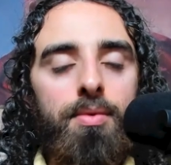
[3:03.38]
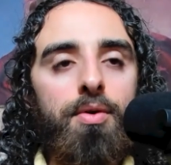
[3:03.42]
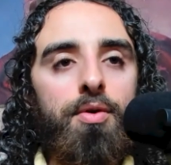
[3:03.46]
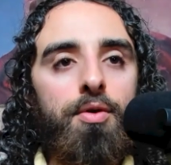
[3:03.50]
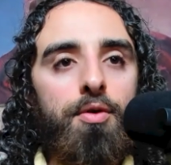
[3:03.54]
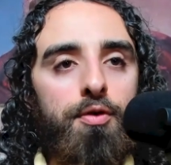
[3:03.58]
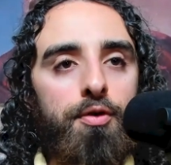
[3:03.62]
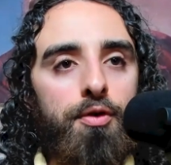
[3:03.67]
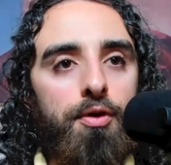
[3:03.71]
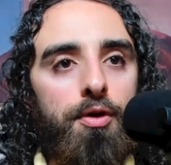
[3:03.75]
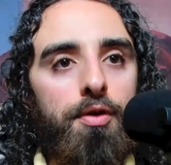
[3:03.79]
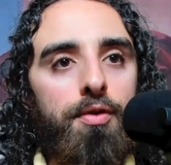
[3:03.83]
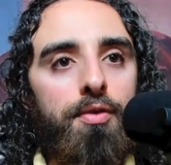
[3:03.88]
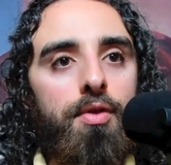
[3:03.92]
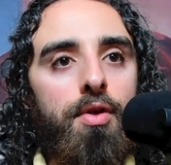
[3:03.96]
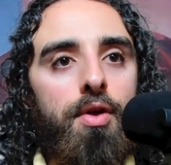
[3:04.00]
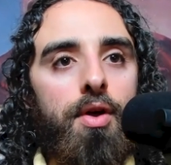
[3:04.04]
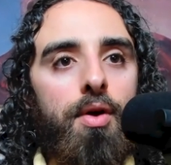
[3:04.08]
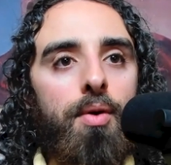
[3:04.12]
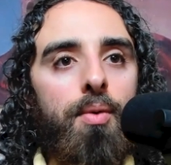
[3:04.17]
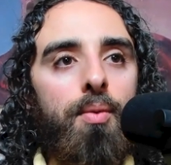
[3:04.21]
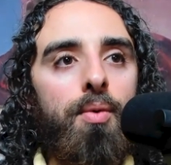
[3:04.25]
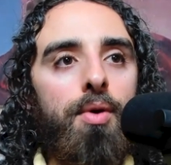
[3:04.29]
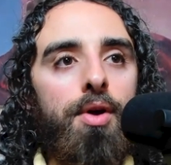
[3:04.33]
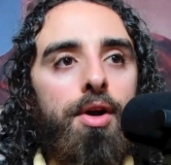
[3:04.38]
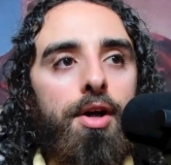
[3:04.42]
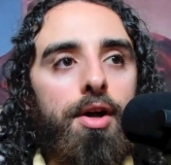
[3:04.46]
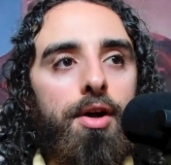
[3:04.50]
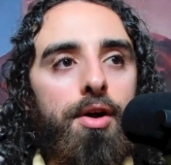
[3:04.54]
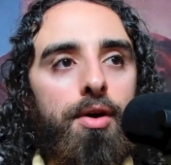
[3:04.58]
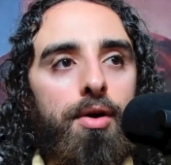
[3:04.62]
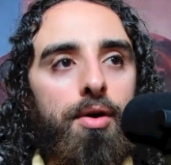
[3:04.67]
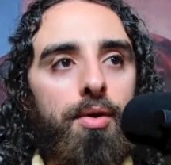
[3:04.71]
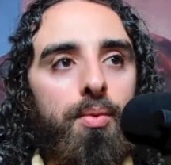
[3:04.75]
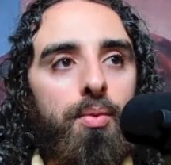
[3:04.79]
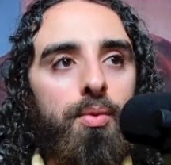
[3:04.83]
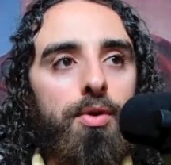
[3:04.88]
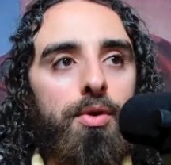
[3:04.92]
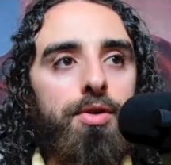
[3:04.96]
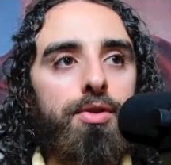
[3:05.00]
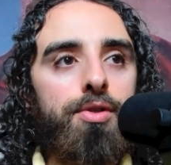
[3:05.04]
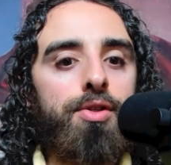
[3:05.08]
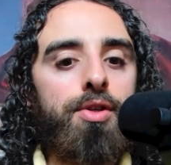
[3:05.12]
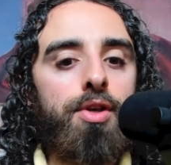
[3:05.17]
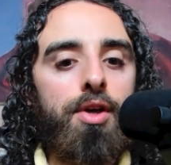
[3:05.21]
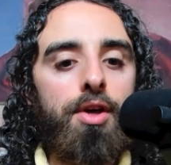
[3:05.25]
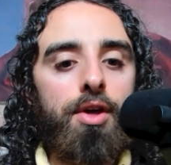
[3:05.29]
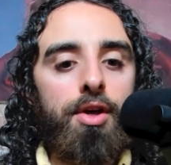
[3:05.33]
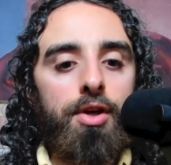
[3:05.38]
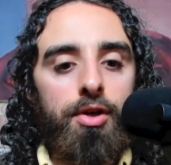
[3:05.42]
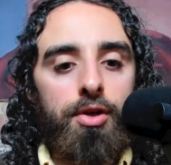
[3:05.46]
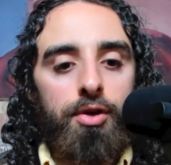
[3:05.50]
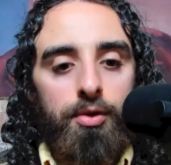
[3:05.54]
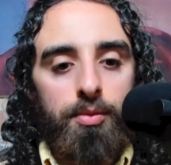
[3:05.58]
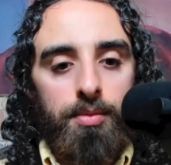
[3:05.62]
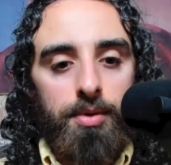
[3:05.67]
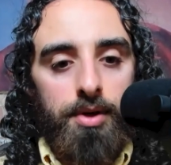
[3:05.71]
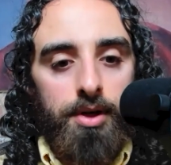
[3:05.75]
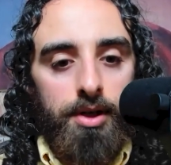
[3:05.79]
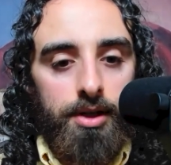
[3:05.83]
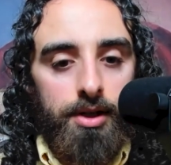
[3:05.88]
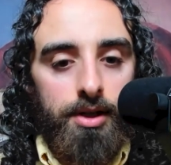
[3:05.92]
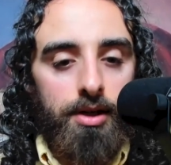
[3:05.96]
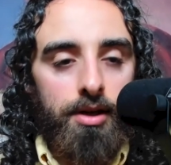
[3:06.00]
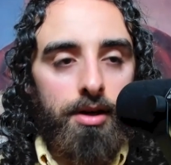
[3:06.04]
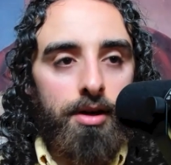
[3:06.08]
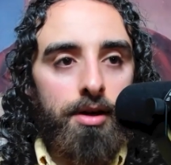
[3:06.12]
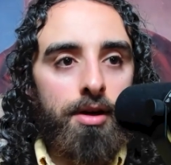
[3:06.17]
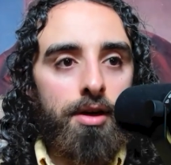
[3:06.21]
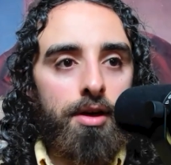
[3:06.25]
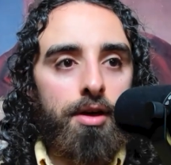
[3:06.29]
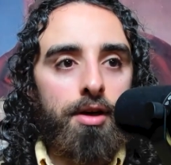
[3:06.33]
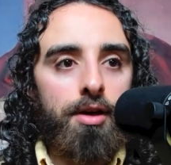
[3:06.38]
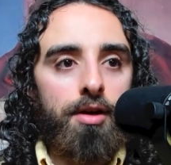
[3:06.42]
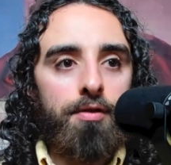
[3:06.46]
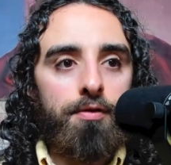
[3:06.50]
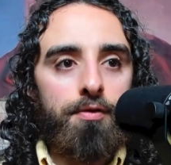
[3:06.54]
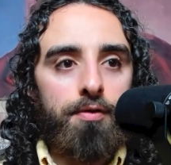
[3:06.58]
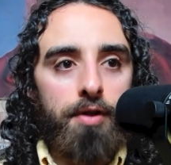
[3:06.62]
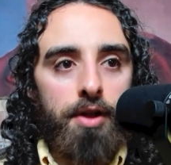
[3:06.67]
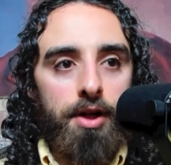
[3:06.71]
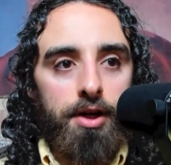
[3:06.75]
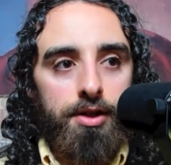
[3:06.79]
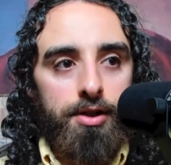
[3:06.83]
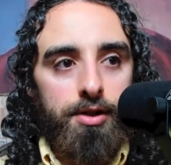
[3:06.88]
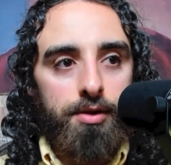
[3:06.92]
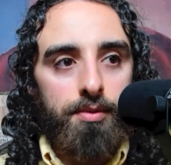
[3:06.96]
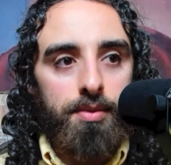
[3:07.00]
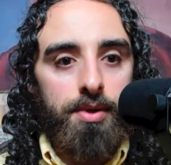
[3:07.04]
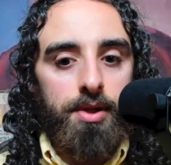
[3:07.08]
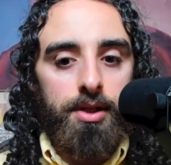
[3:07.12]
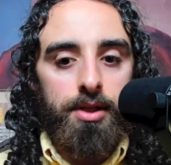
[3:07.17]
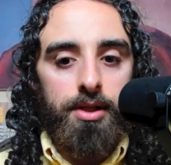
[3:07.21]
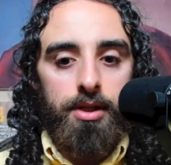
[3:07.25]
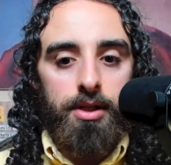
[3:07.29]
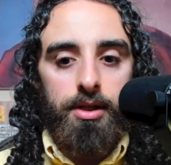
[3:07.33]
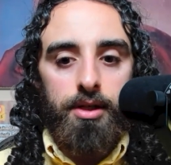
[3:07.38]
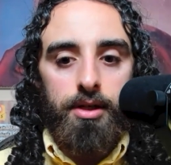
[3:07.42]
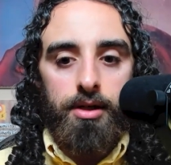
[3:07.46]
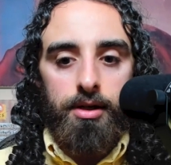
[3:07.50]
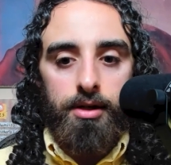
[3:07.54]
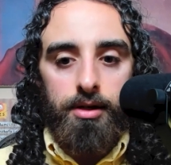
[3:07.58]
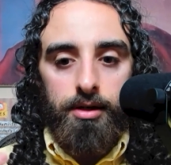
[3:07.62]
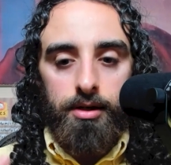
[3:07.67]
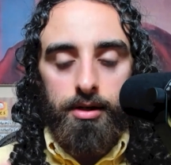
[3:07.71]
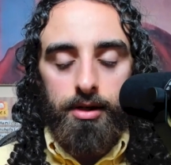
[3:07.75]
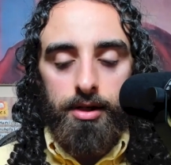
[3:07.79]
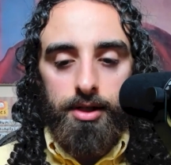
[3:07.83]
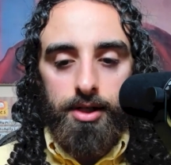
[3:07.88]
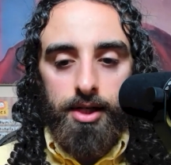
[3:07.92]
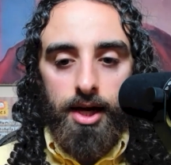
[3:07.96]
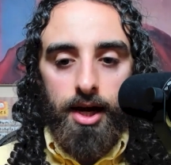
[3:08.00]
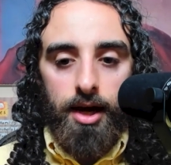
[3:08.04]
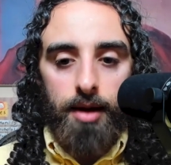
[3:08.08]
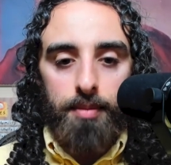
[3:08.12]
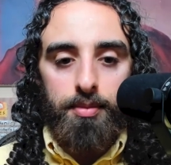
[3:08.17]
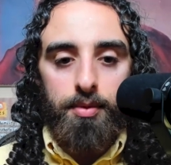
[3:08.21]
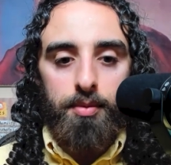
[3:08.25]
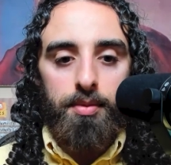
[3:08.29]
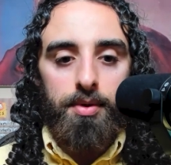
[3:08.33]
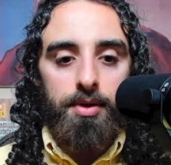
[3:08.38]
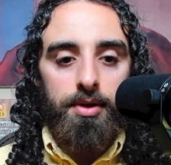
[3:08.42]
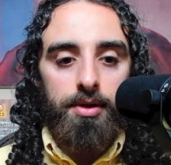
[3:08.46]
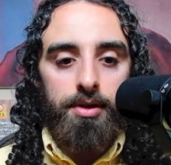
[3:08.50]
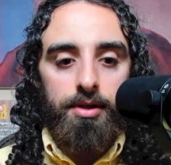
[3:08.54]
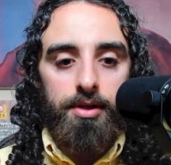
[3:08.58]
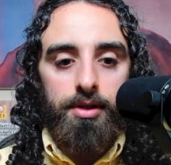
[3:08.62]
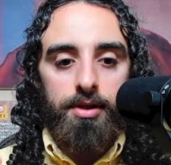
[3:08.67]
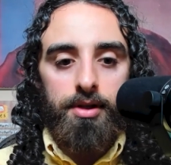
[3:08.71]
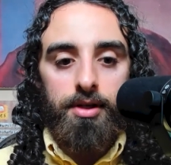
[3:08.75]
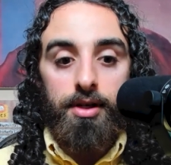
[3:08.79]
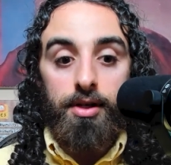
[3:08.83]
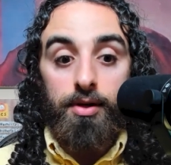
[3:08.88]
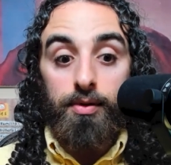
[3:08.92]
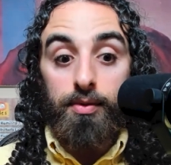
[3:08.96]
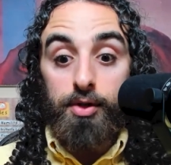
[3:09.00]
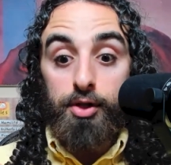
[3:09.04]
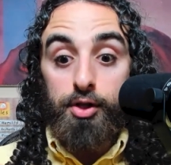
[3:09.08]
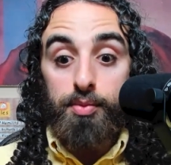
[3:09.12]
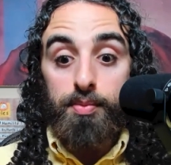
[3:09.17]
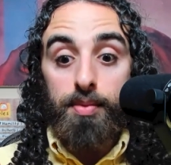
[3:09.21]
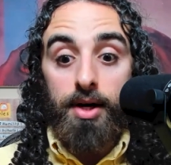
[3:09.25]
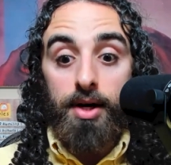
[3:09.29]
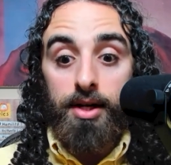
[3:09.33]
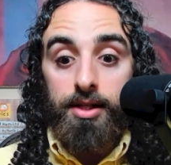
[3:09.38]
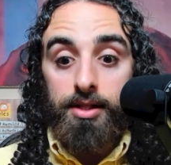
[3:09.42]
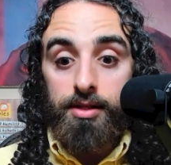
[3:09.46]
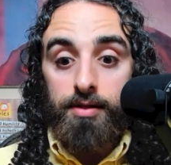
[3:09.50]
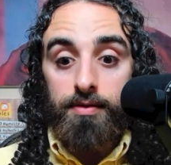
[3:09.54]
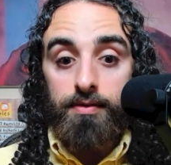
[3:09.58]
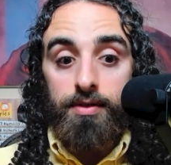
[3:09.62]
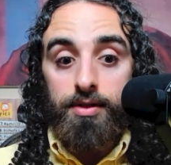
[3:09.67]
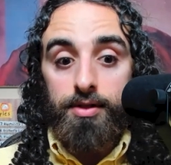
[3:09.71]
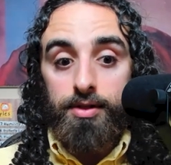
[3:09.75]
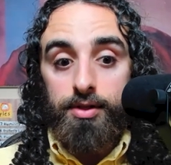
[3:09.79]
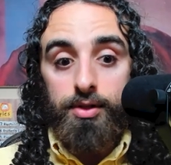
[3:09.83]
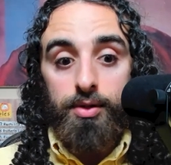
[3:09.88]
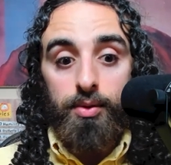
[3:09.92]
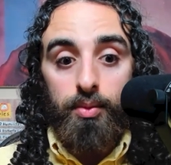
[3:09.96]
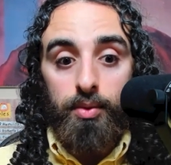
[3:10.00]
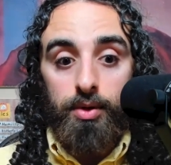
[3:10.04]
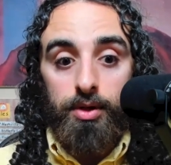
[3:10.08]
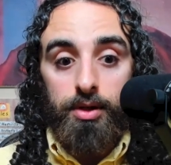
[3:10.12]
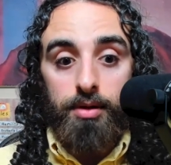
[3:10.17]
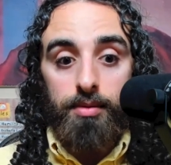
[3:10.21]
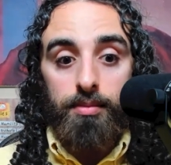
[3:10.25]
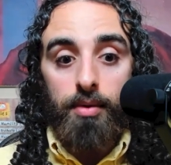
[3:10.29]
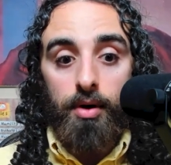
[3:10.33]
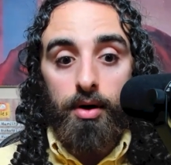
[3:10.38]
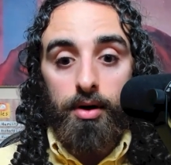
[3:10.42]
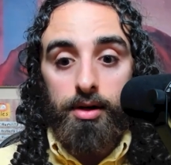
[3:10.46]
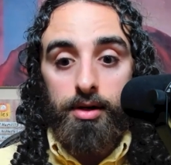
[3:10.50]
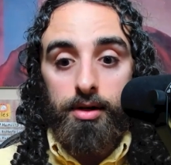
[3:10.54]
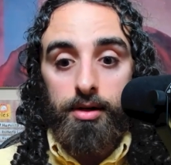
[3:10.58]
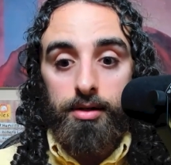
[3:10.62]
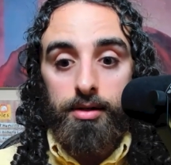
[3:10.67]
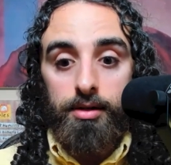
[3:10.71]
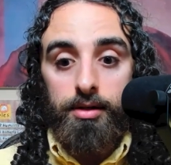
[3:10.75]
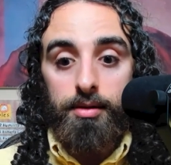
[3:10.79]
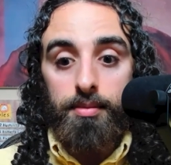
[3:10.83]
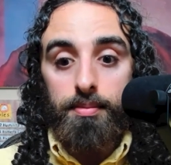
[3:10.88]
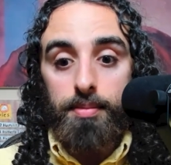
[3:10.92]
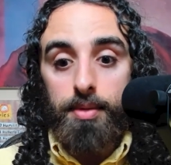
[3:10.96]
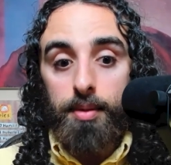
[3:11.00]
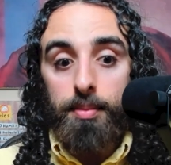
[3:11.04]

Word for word: Beautiful. What I heard was humility, flexibility, adaptability, and responsiveness to what the market and